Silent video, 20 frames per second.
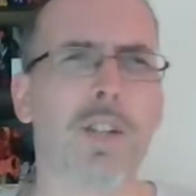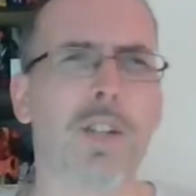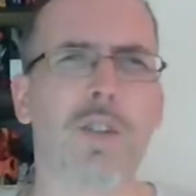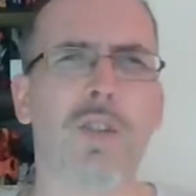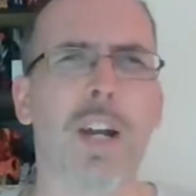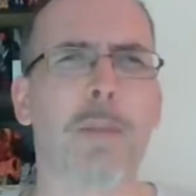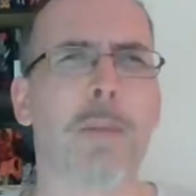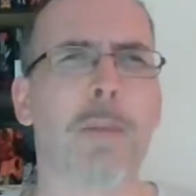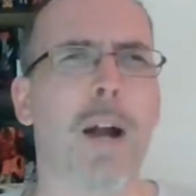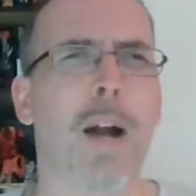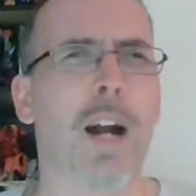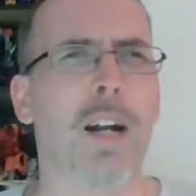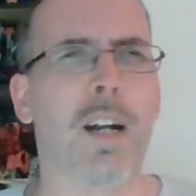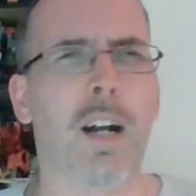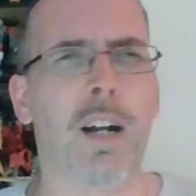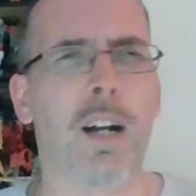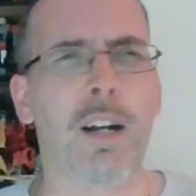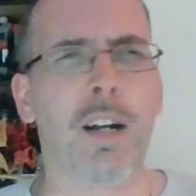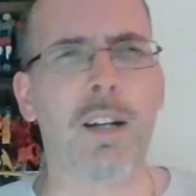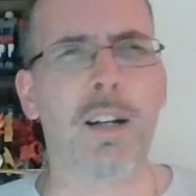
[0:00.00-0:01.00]
is a great
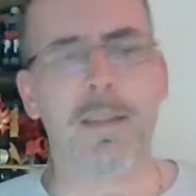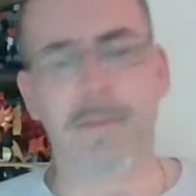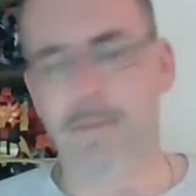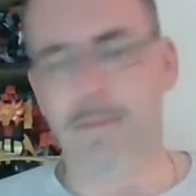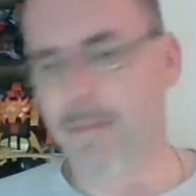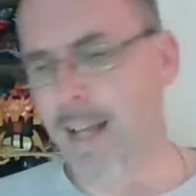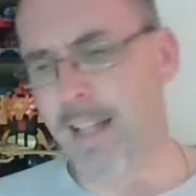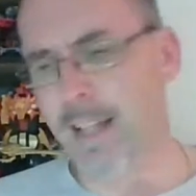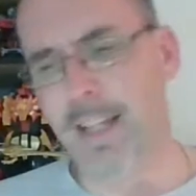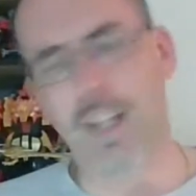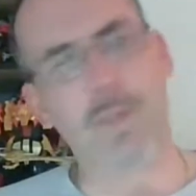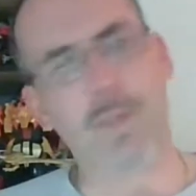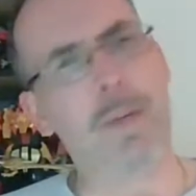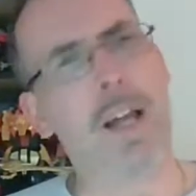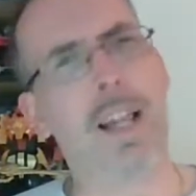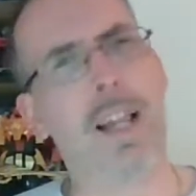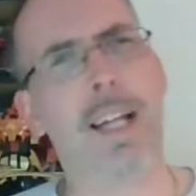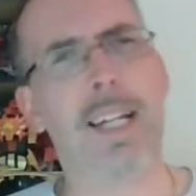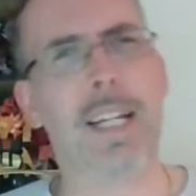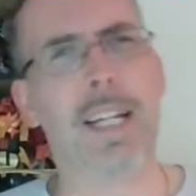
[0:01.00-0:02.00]
partner. That tells me
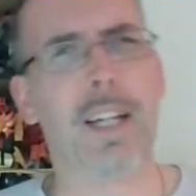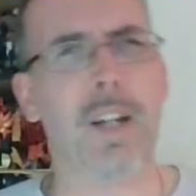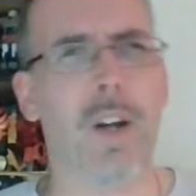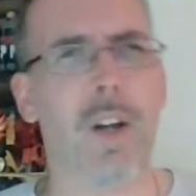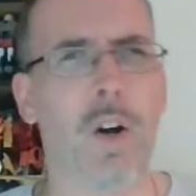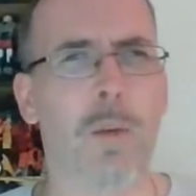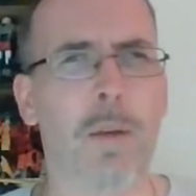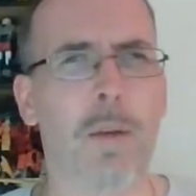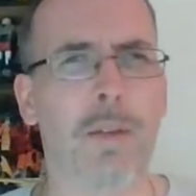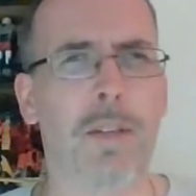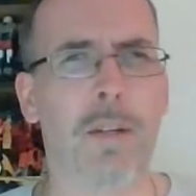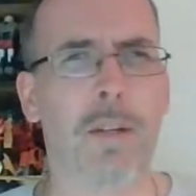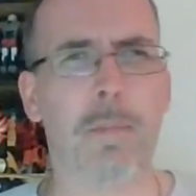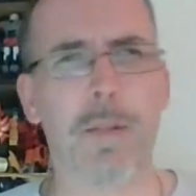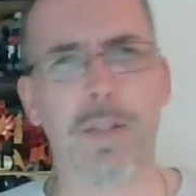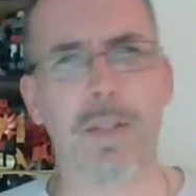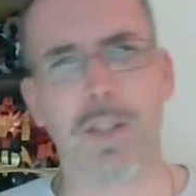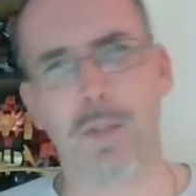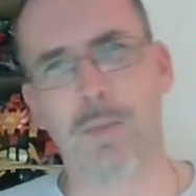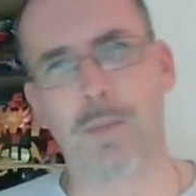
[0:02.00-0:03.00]
all I need to know about their
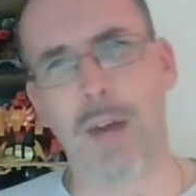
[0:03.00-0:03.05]
business